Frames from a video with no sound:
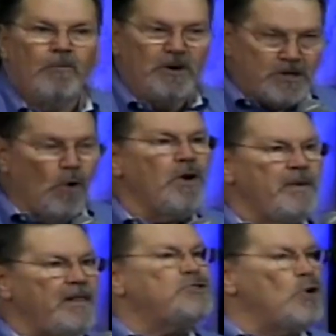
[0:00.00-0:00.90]
Restore to
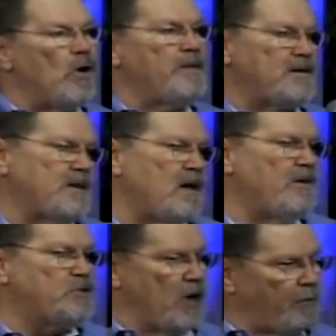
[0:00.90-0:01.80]
me the joy of thy
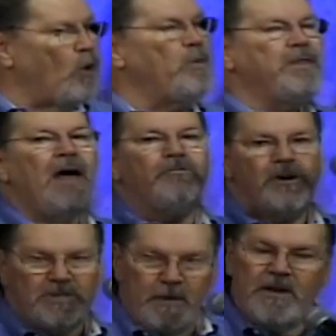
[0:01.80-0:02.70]
salvation. Uphold me with thy
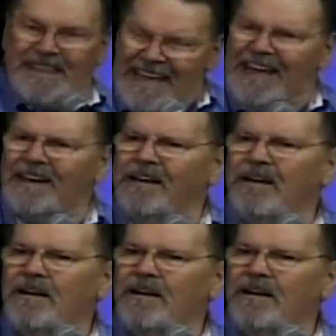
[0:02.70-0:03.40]
free spirit. Then